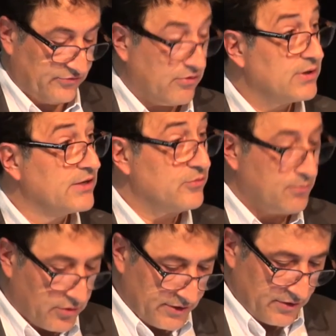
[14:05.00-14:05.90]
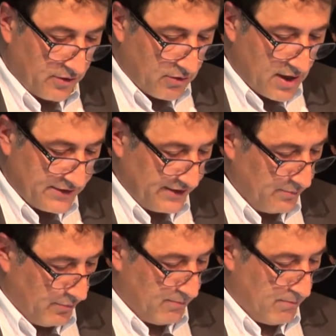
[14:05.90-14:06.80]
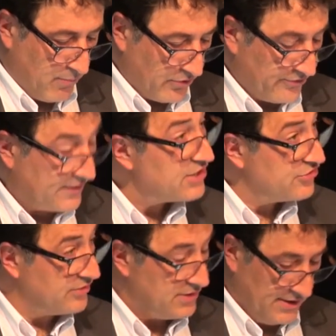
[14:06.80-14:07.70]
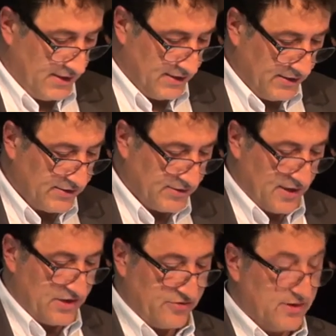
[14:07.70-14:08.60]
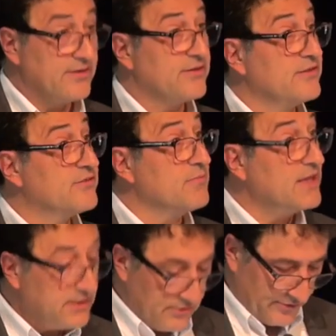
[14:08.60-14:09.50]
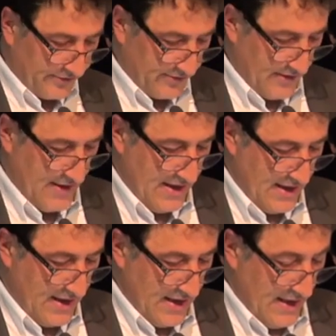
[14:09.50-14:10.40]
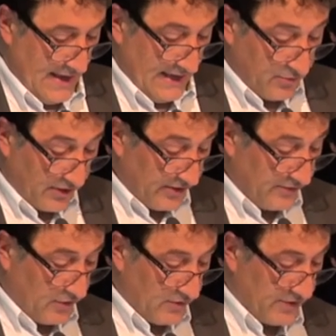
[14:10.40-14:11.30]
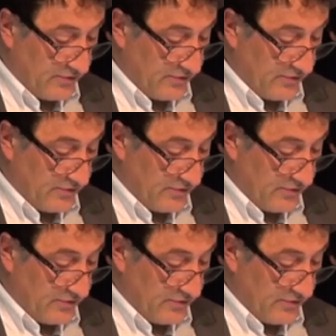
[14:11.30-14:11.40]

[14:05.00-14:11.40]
strongly supporting ORD both nationally and internationally since many years. It was involved in